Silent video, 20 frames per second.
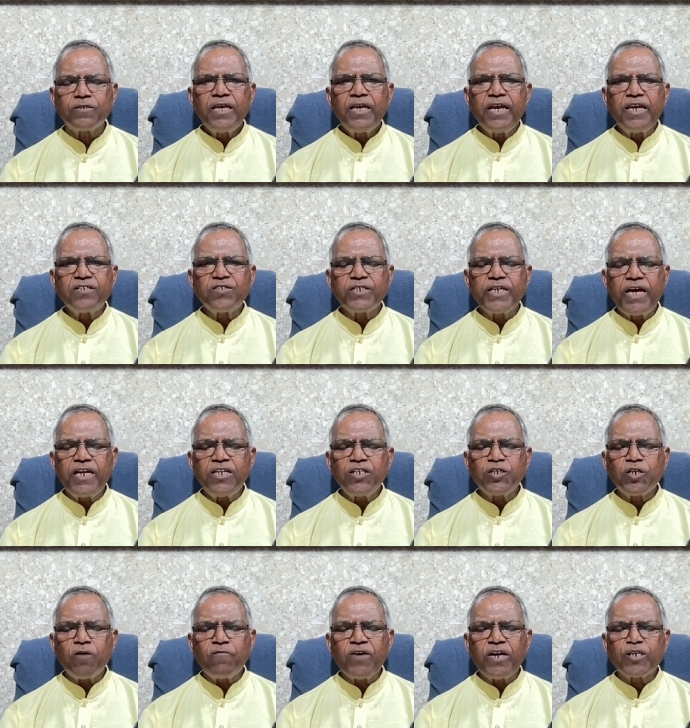a sense
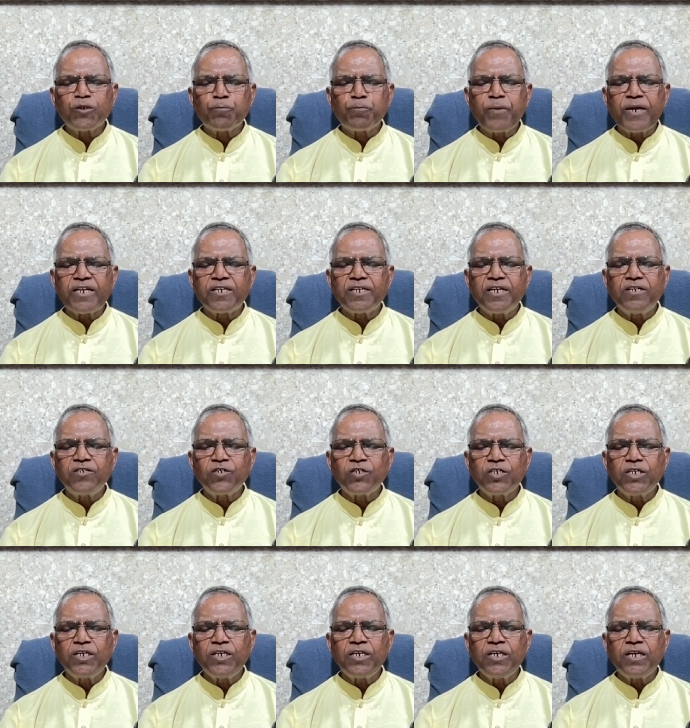of
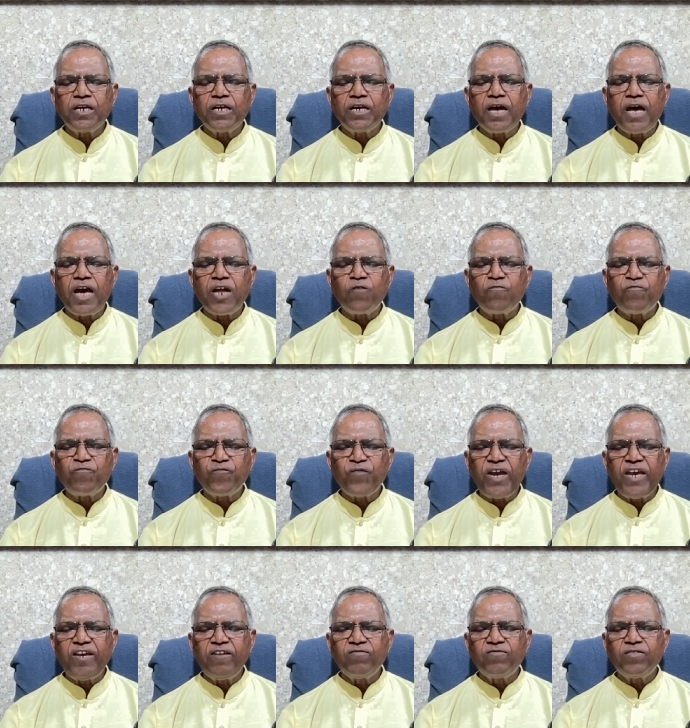expectancy and
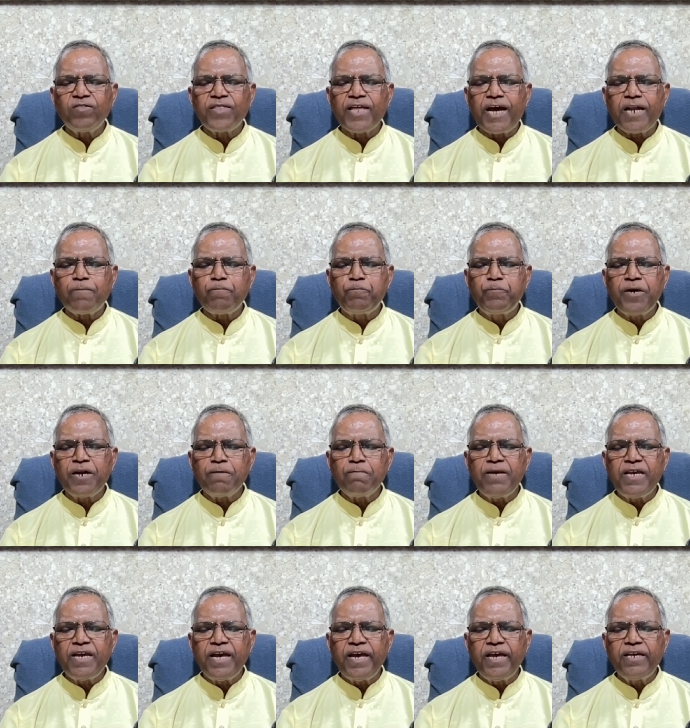faith that
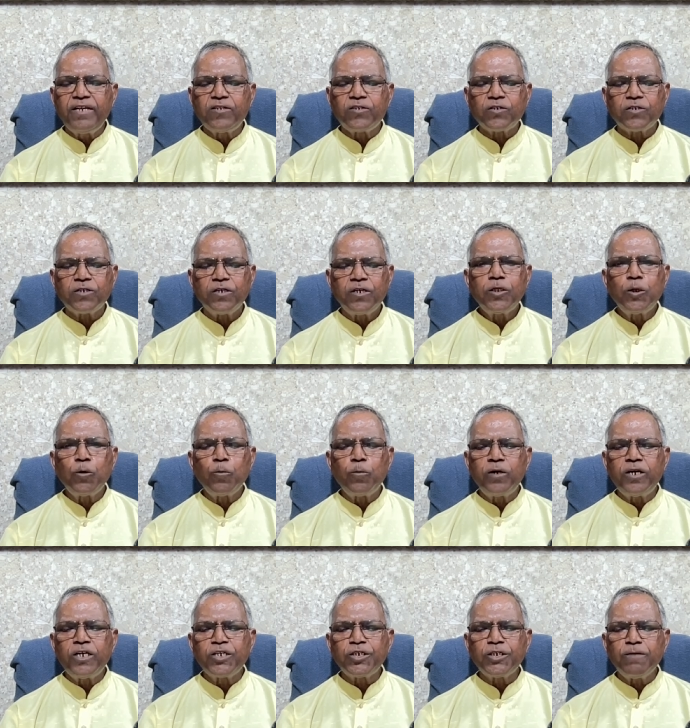permeates the
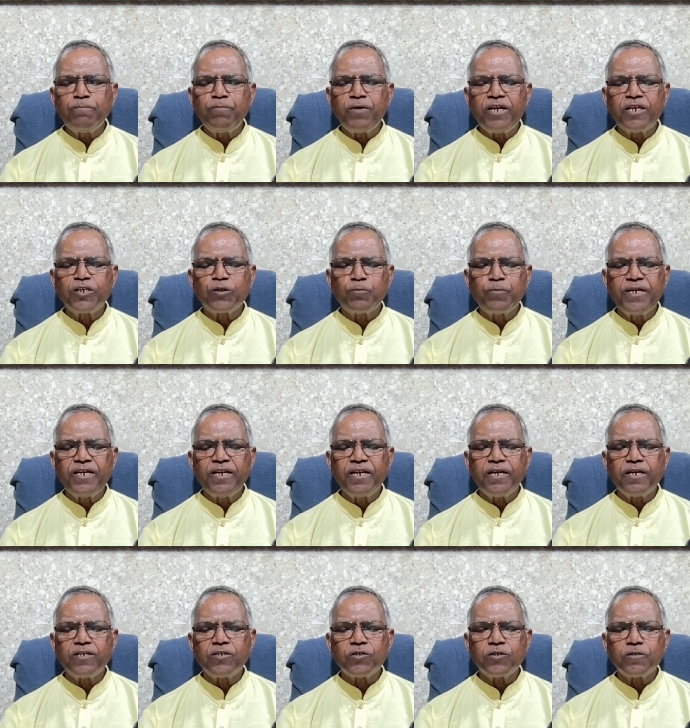worship
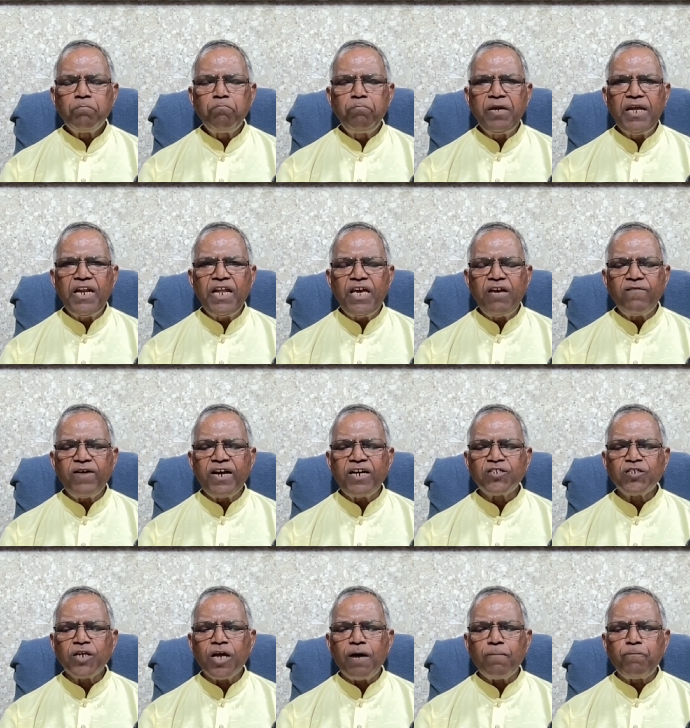experience.
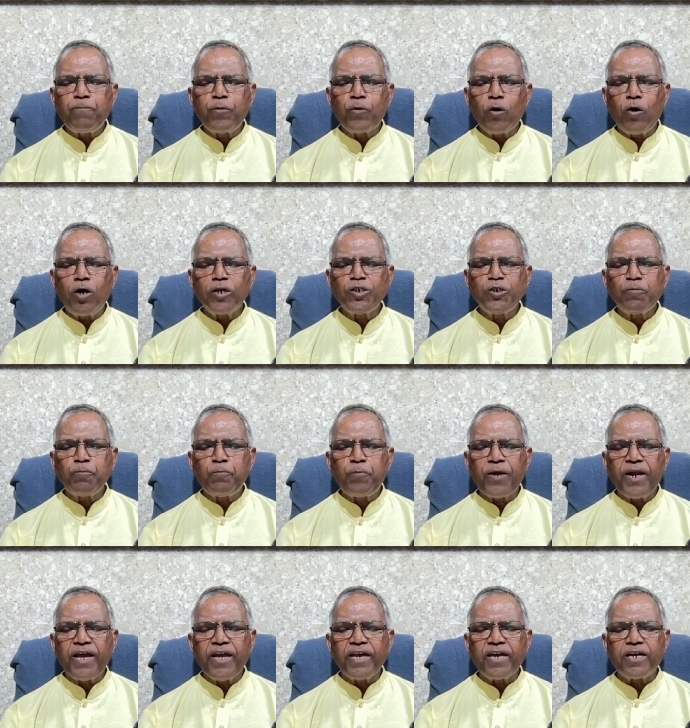Believers approach
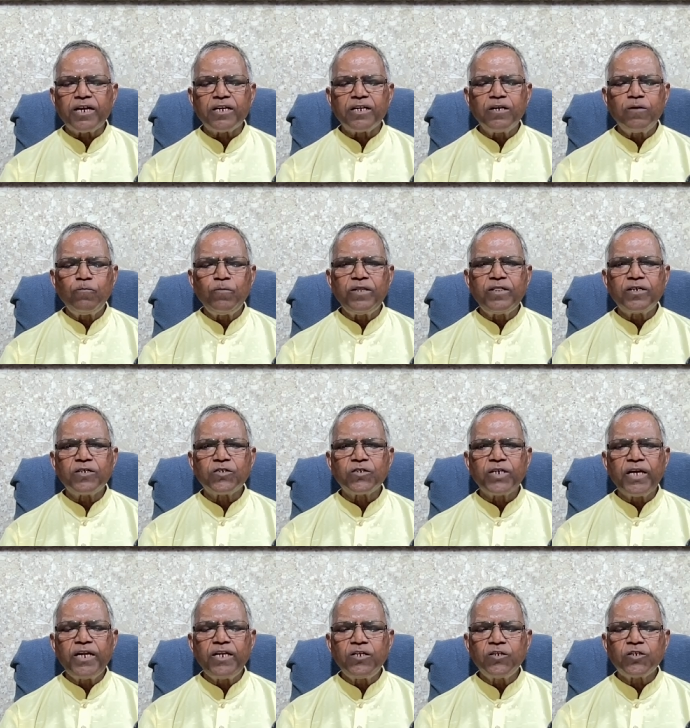prayer with a
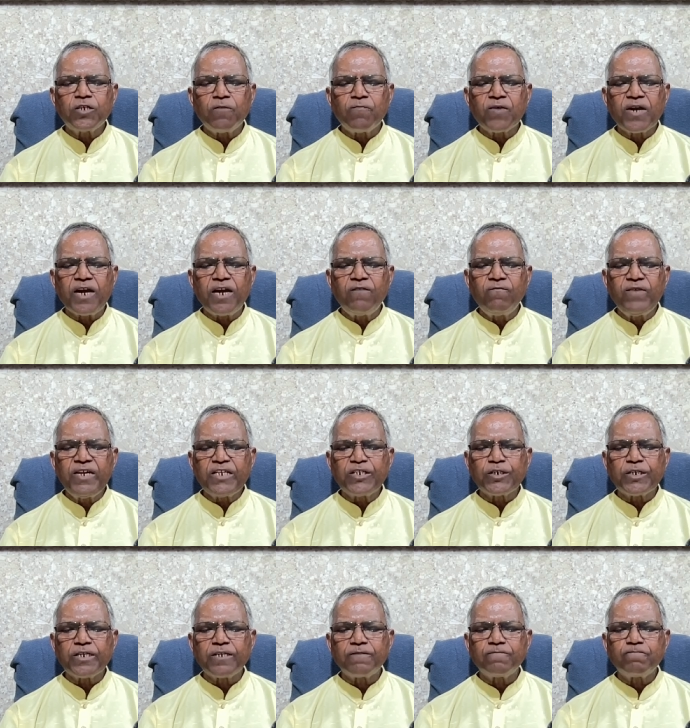sense of conviction